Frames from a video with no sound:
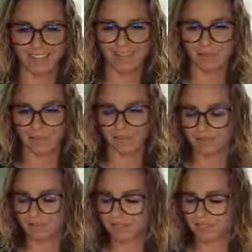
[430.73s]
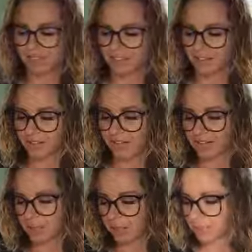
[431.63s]
I believe. You can
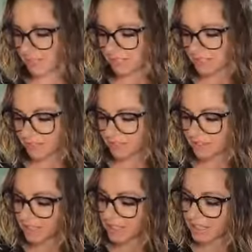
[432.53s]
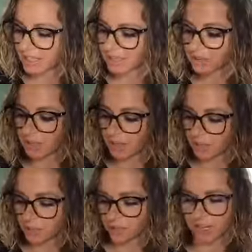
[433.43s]
correct me, please do.
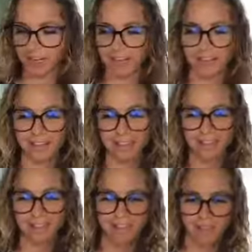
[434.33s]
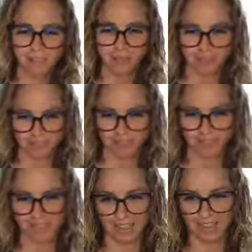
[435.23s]
Brahmacharya. And this is
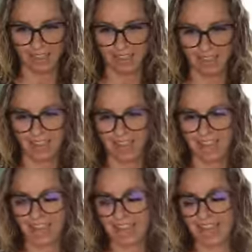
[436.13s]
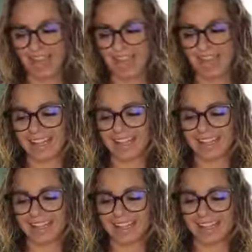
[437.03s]
celibacy. And
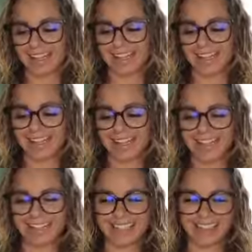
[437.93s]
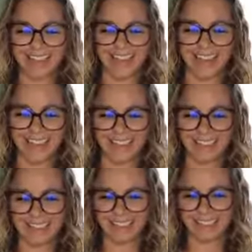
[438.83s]
it's not
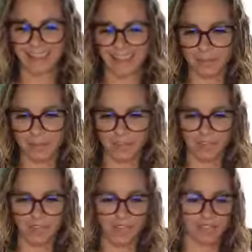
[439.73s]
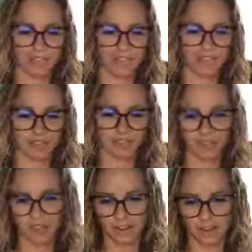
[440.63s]
celibacy as in you're
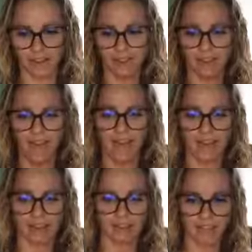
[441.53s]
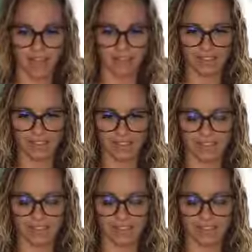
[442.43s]
not allowed to have sex.